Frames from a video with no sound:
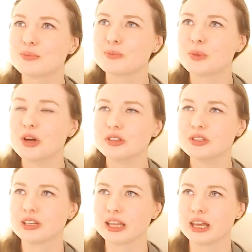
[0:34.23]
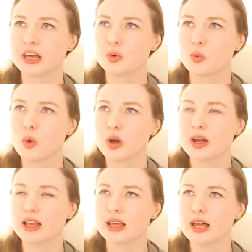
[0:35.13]
personally, what
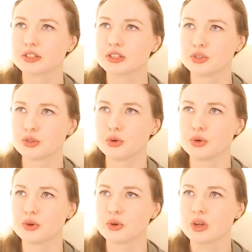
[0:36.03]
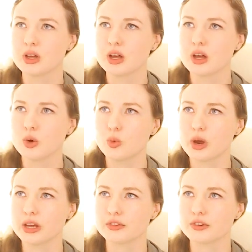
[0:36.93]
I like to do
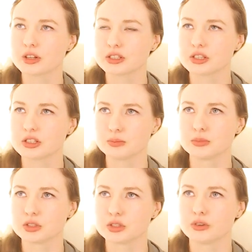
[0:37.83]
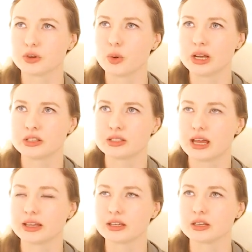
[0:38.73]
where you've got systems of equations
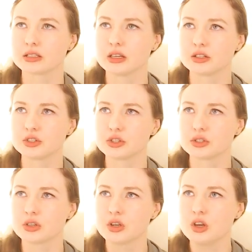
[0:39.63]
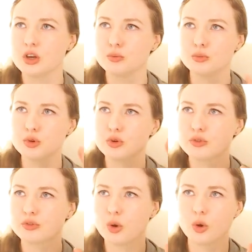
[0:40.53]
like this is just
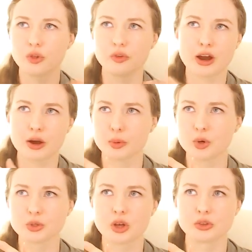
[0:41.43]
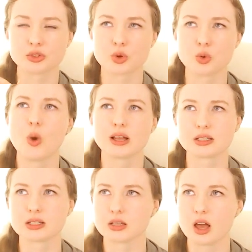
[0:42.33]
move all the variables onto one
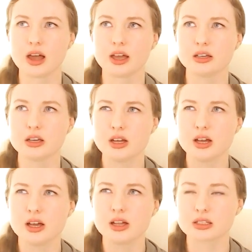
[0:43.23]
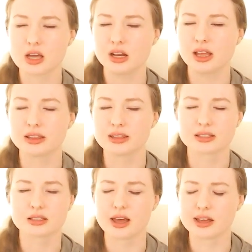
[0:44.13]
side. That's kind of like the
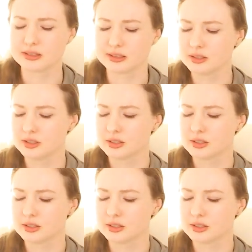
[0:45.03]
standard